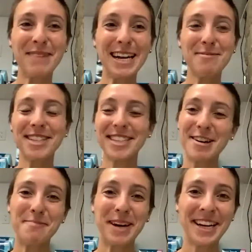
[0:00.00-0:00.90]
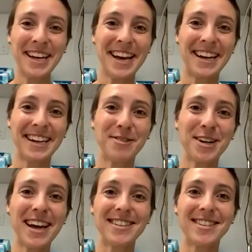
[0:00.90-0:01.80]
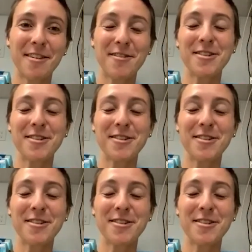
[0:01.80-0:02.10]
name is Sarah Money, and I work at Southern